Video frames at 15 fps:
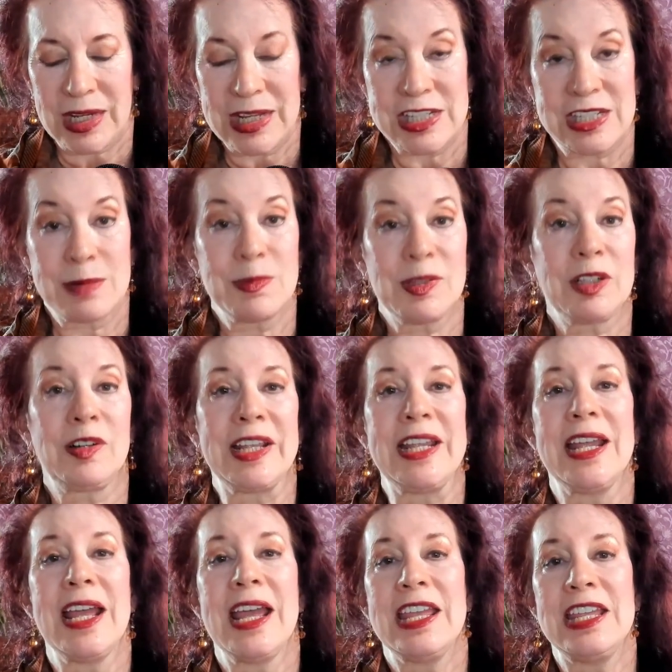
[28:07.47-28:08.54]
Similarly,
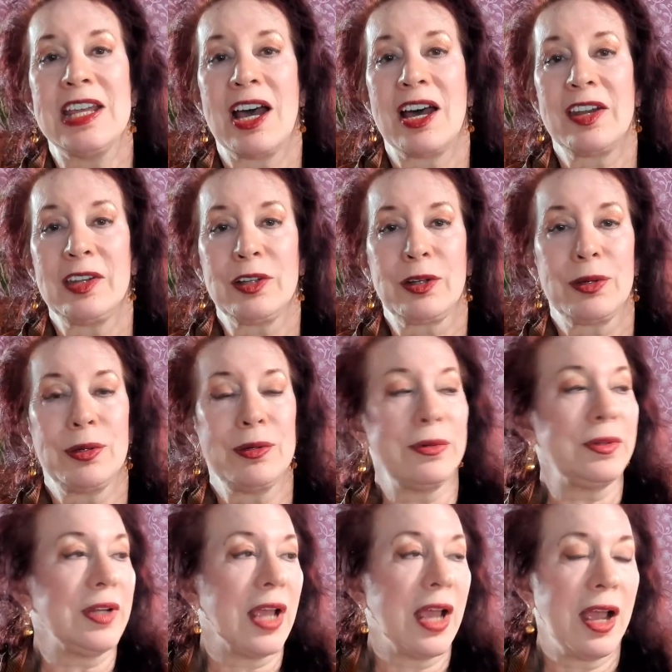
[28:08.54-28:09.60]
Jan
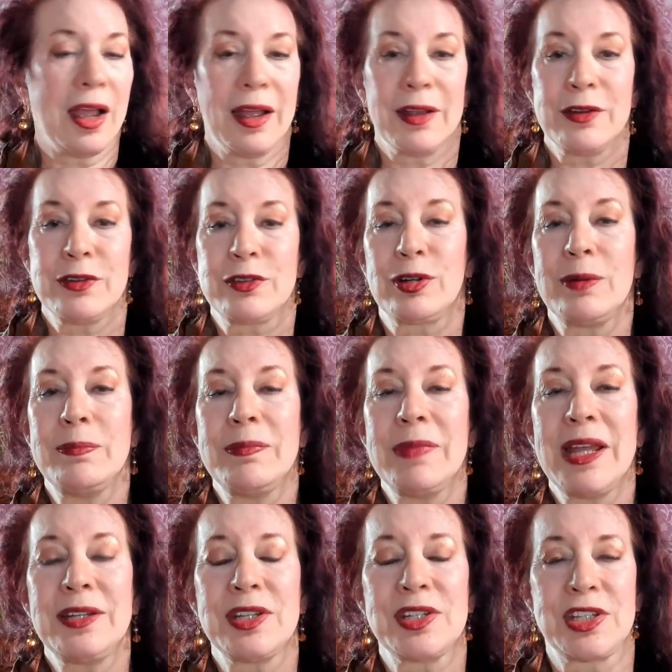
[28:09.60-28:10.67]
LeCun,
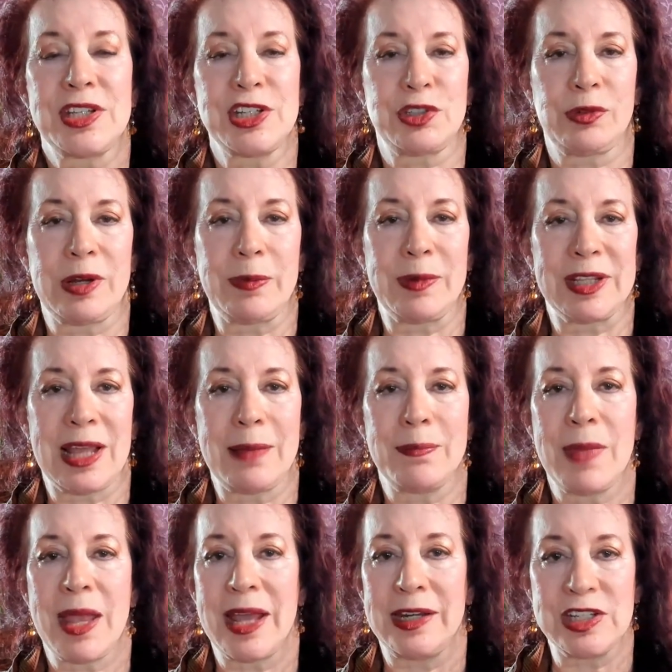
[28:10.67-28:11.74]
tremendous history with that
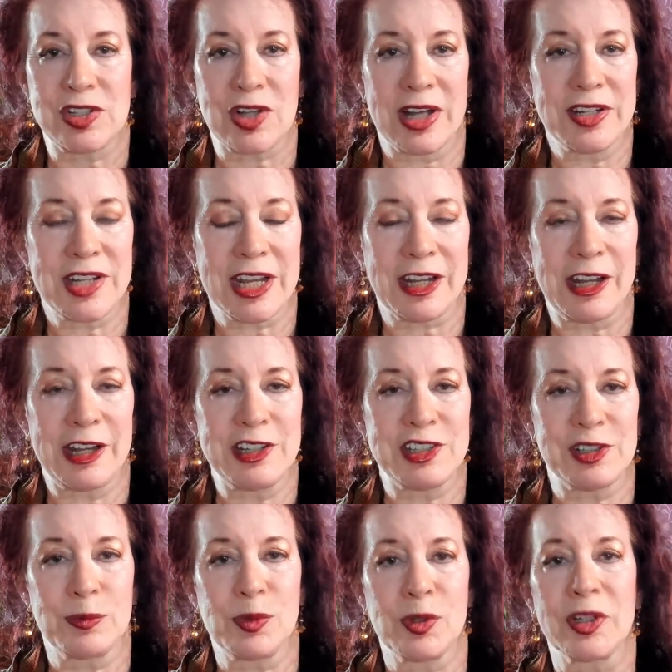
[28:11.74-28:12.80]
man. He's got decades
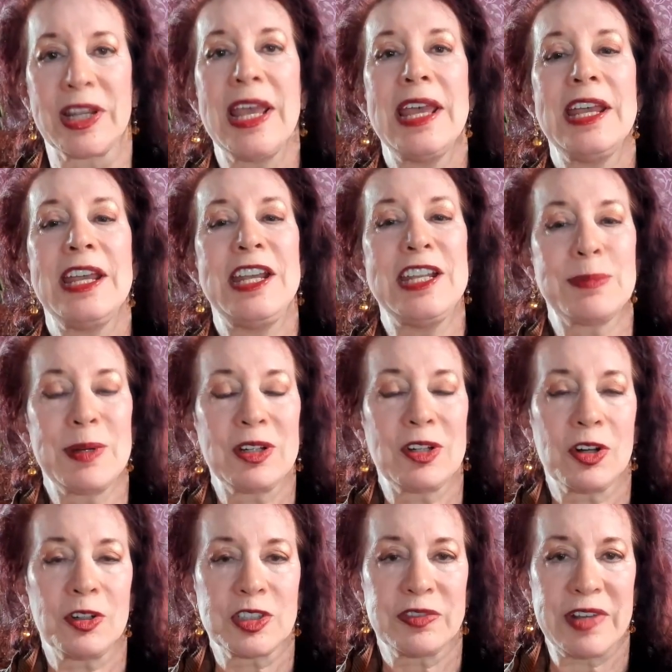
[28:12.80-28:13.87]
of work. He's been
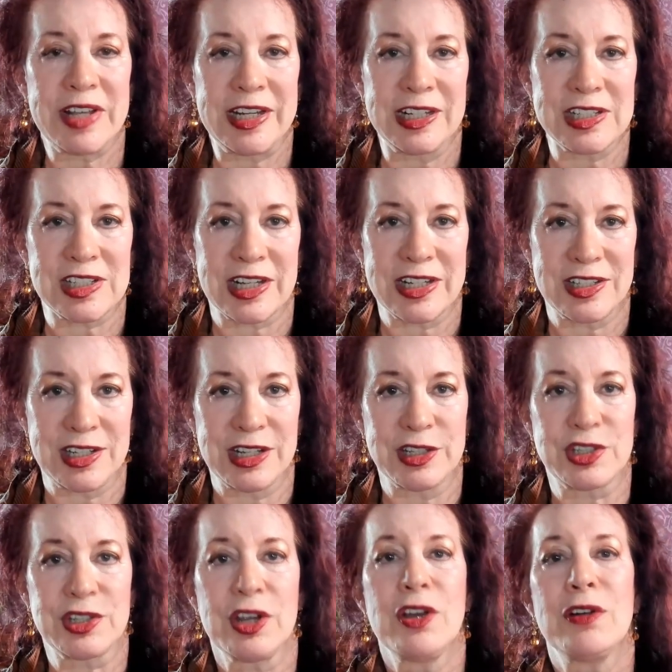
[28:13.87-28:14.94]
cultivating his
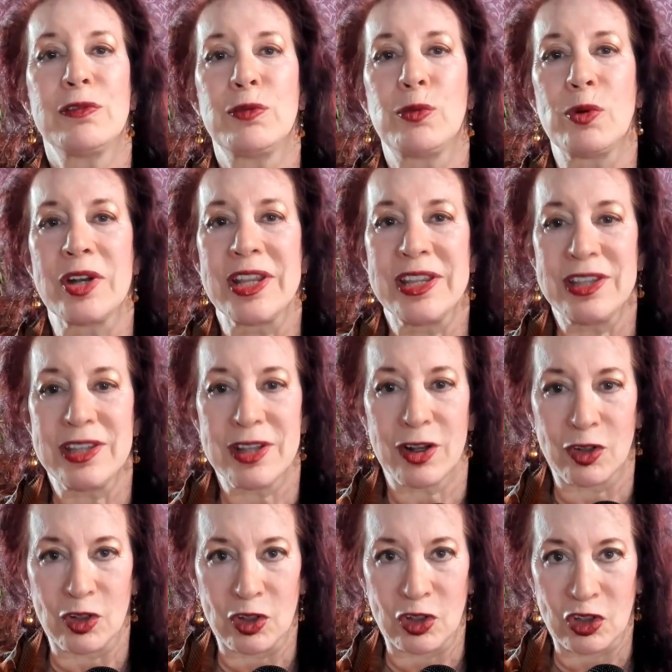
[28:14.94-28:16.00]
ideas for a
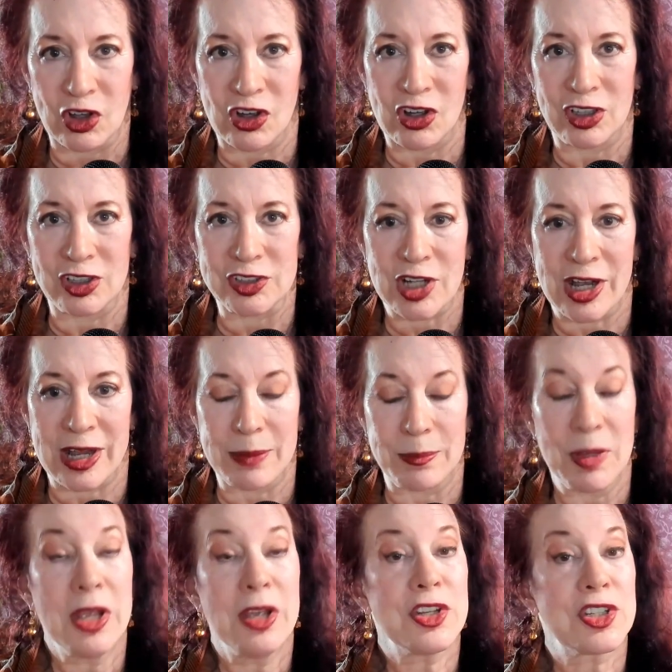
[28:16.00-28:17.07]
long time.
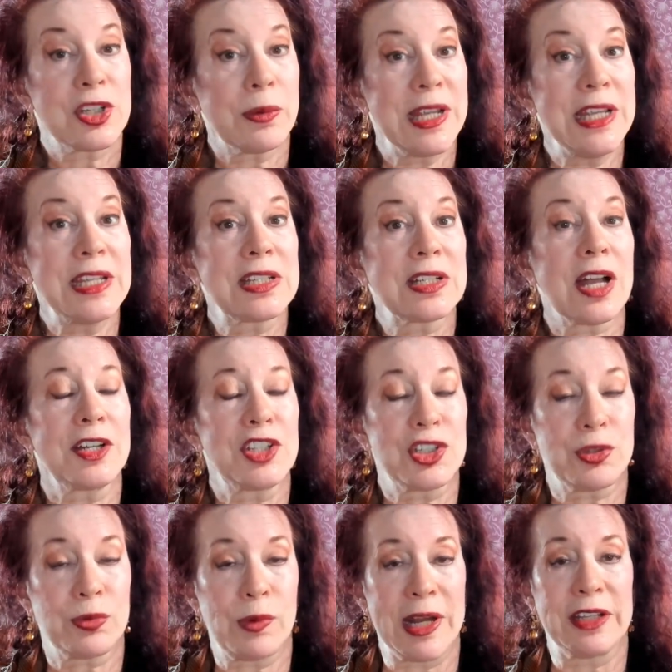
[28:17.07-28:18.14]
So he's got
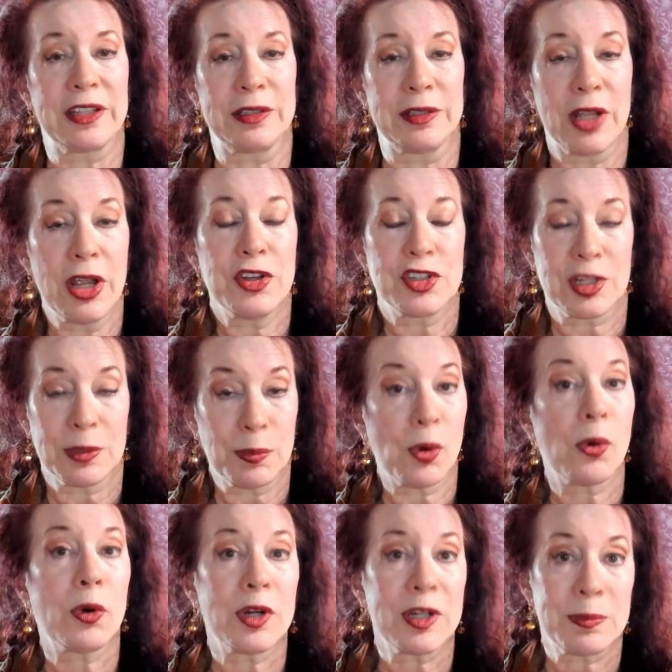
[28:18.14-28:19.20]
strength and
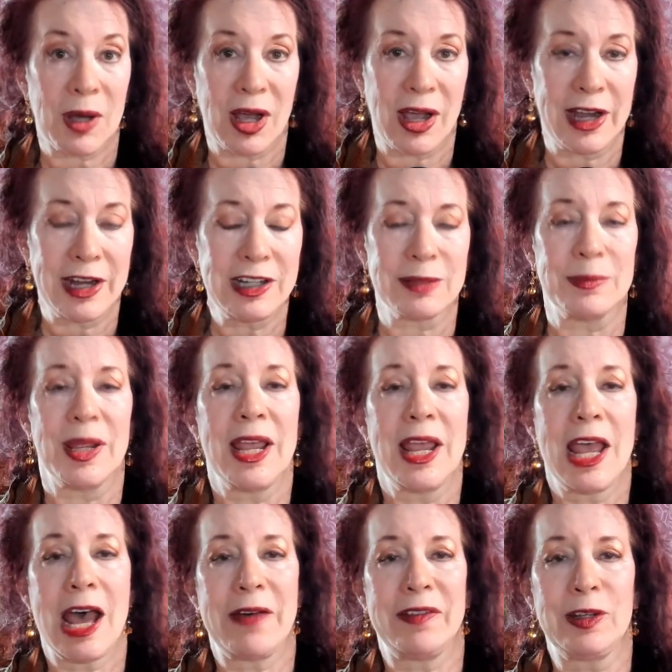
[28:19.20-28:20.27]
support behind him,
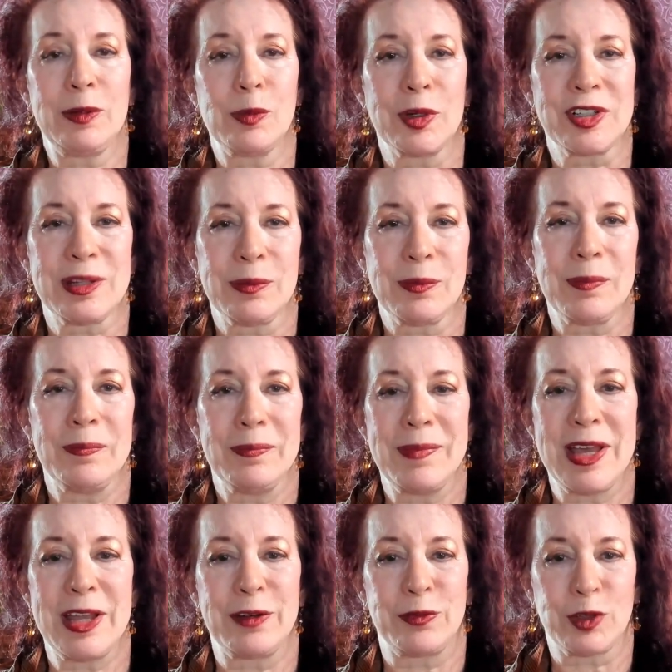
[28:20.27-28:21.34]
having worked at
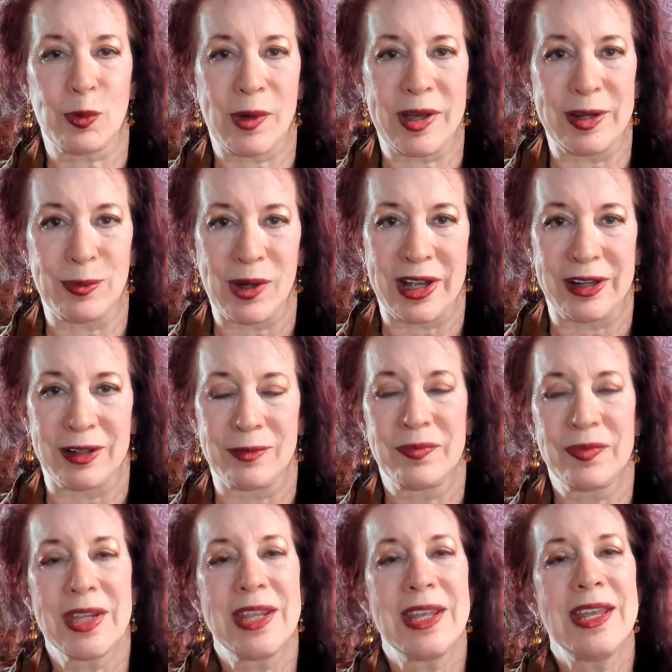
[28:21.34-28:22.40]
Meta for quite a while.
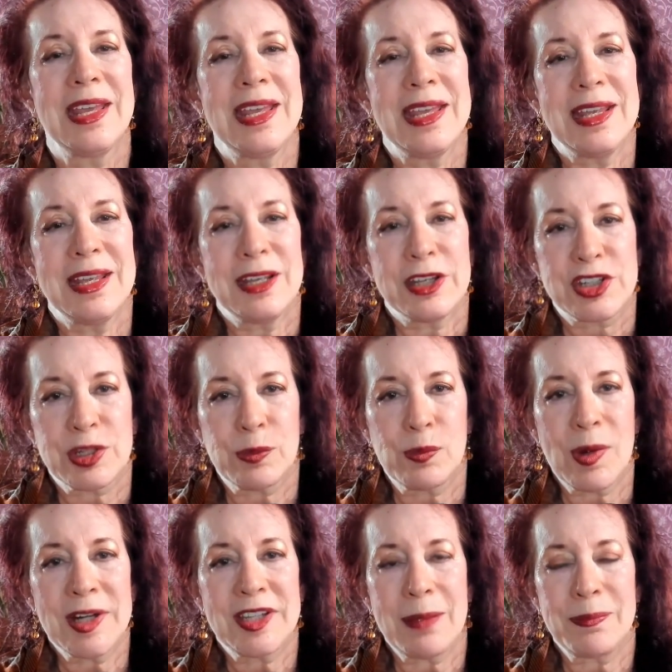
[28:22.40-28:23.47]
So
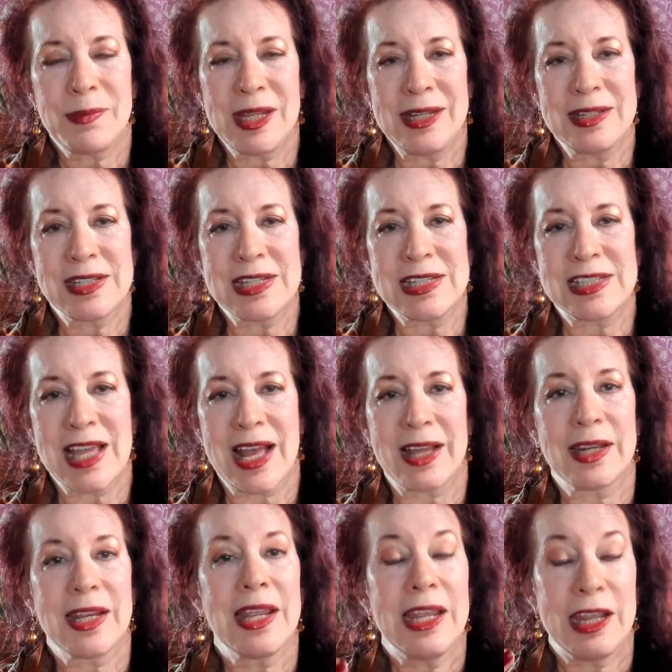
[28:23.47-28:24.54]
what that means is
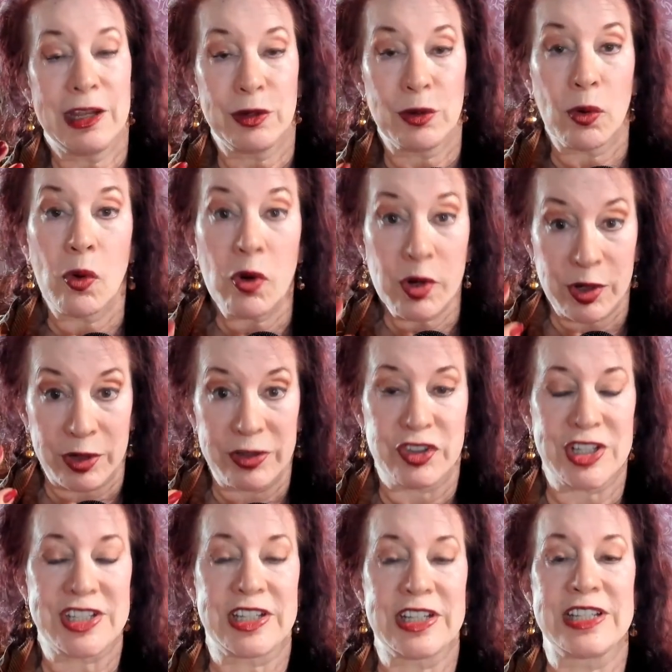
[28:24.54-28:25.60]
that in order,
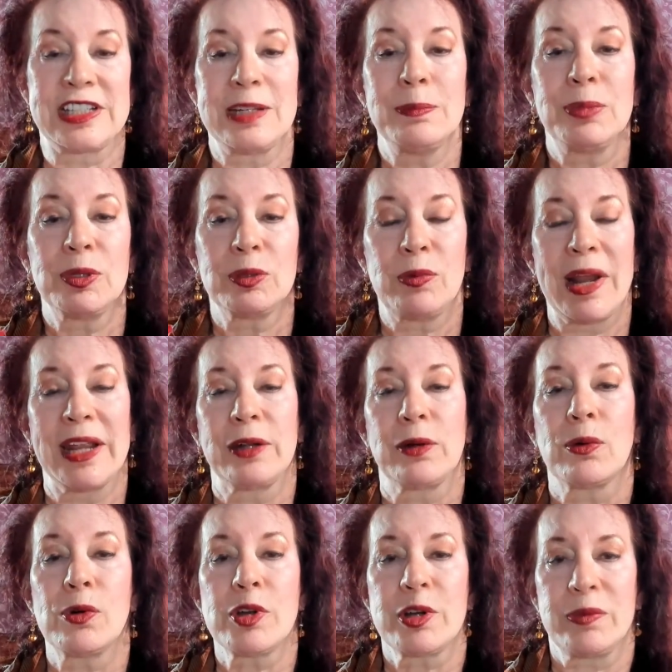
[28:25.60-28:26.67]
just a simple rank
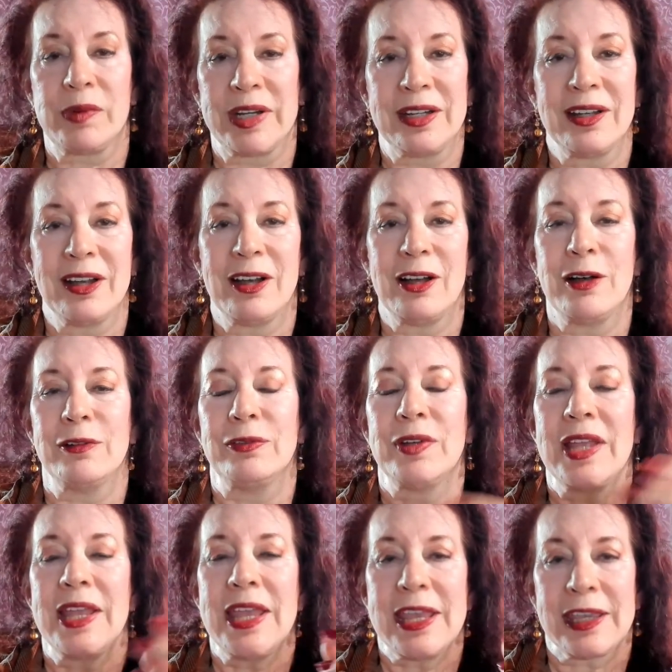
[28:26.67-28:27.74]
ordering of
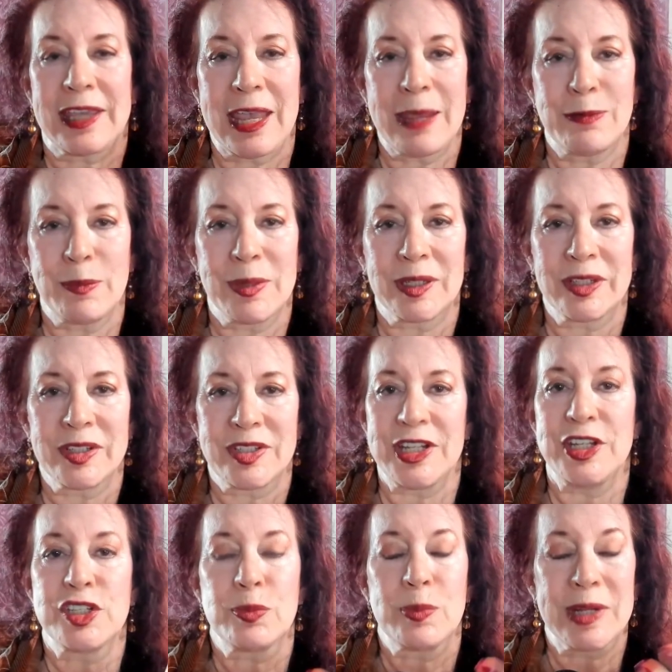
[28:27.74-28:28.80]

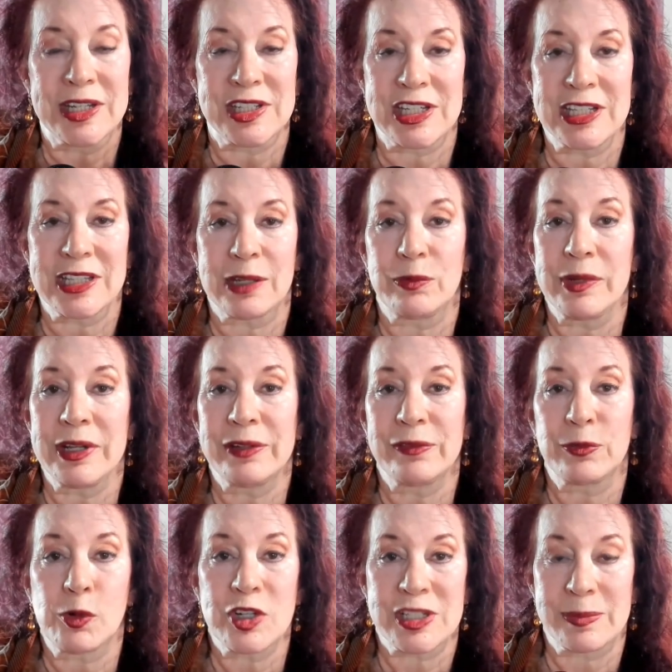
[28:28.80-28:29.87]
capabilities, we can see that
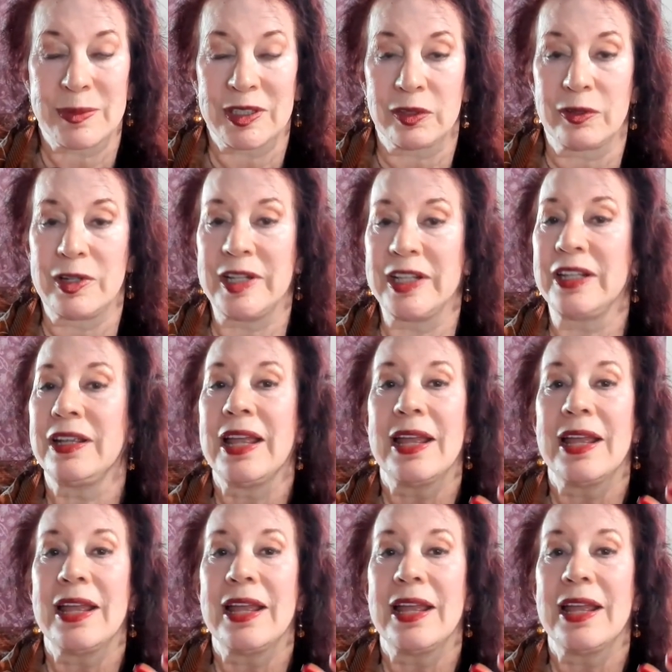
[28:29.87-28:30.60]
reinforcement learning,